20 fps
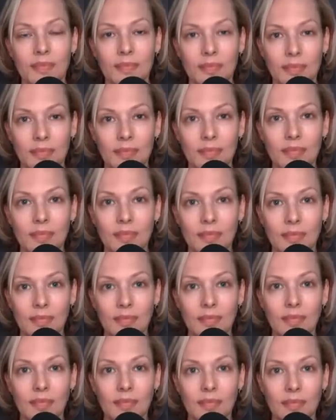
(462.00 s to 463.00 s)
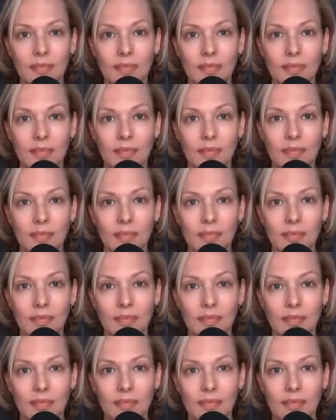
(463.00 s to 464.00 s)

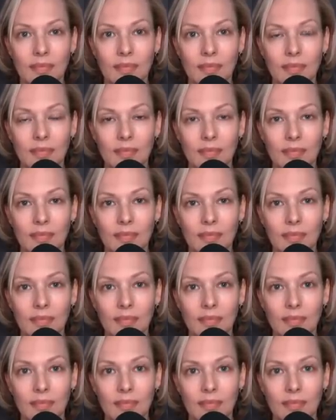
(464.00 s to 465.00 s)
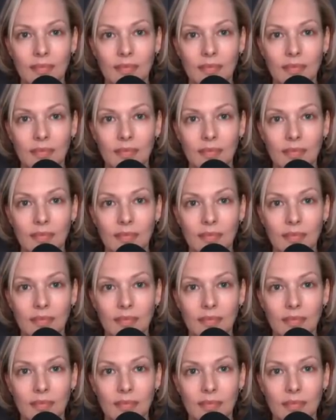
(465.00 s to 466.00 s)

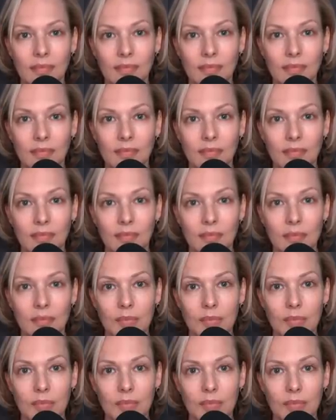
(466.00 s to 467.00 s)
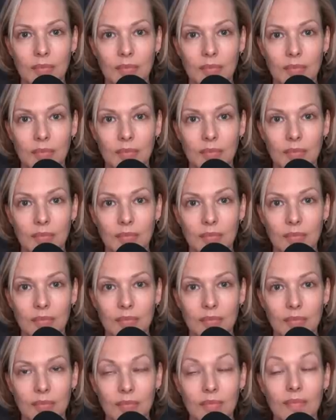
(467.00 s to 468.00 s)

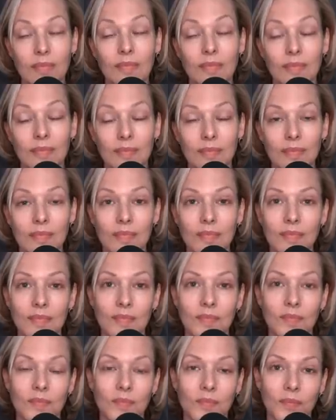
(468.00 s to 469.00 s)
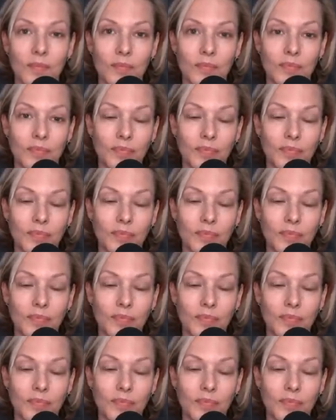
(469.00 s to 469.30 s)
The person shown says nothing.